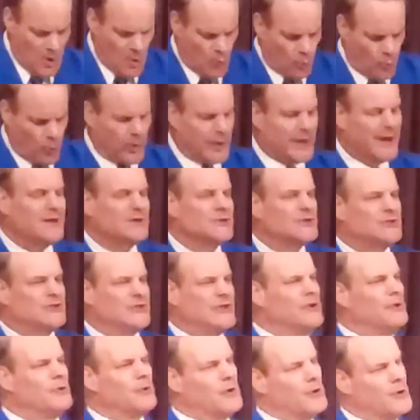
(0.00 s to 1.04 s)
were
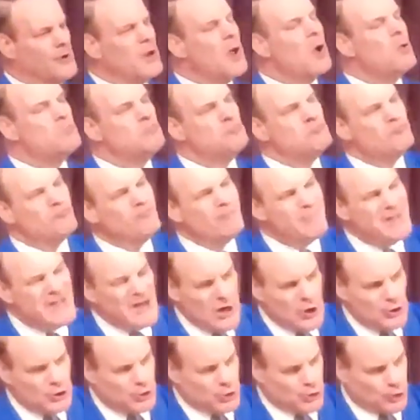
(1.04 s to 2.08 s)
considered
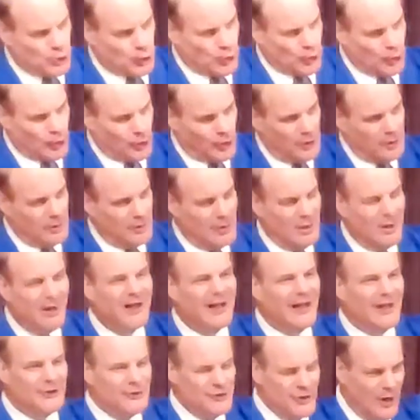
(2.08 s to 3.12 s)
miniature
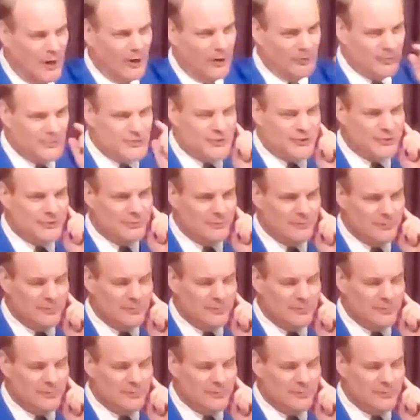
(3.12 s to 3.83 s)
adults.